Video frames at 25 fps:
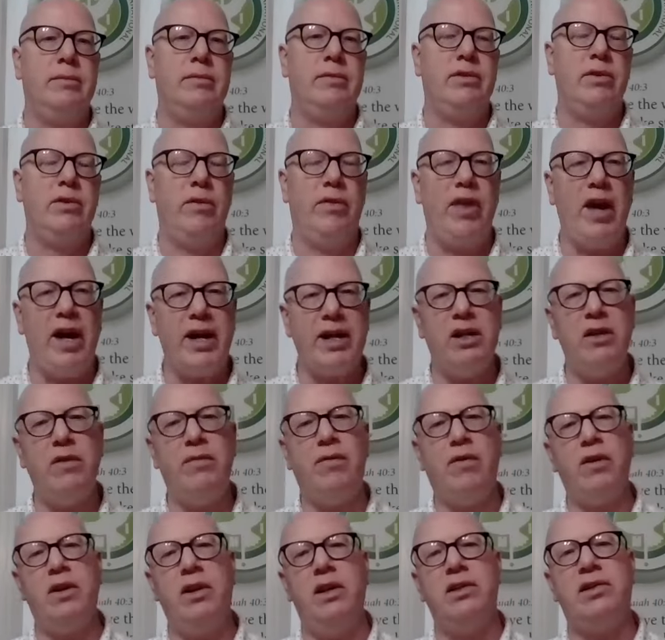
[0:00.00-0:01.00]
So thank
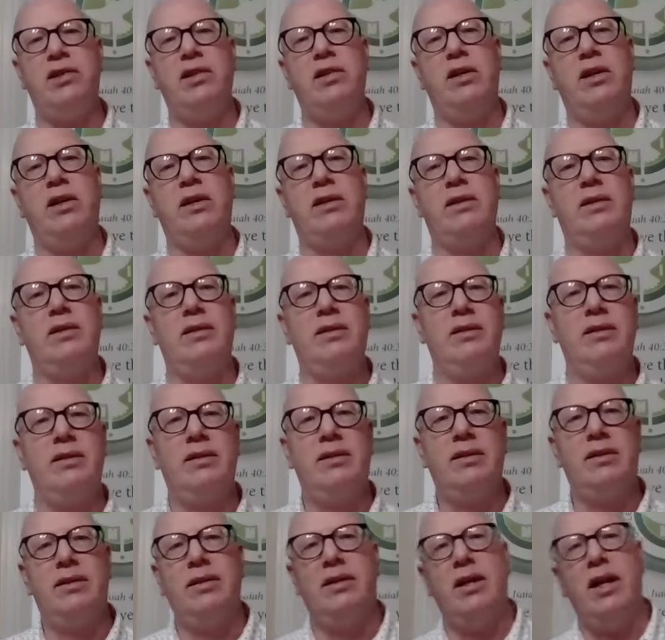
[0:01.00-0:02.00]
you for listening.
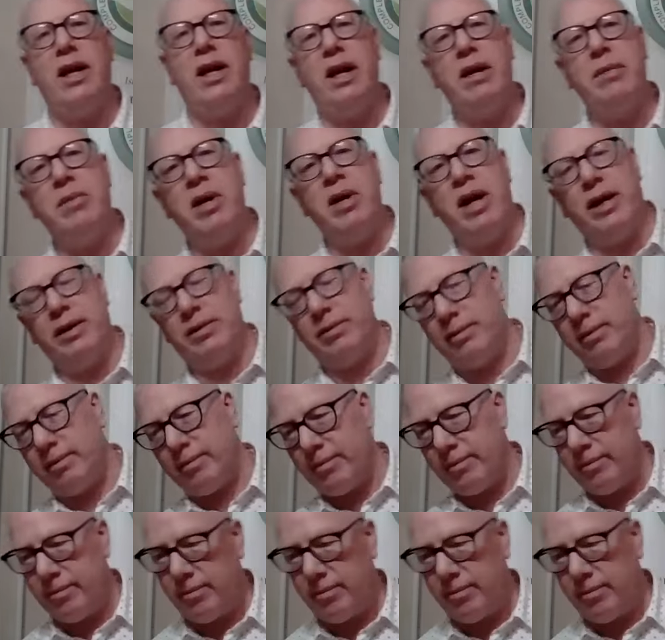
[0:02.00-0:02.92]
Amen.